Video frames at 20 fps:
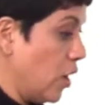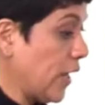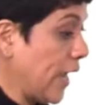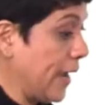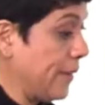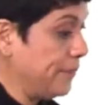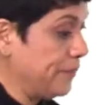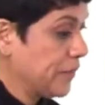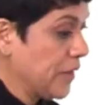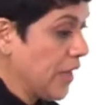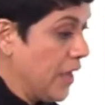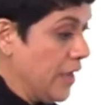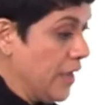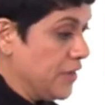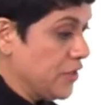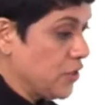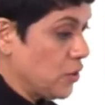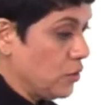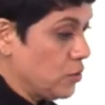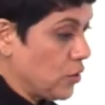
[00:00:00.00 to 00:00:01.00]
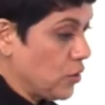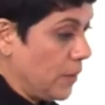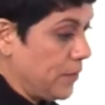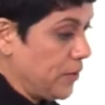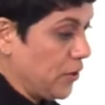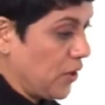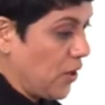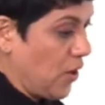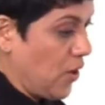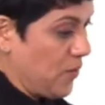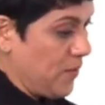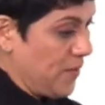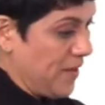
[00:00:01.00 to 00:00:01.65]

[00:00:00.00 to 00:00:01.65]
Okay, so drop your comb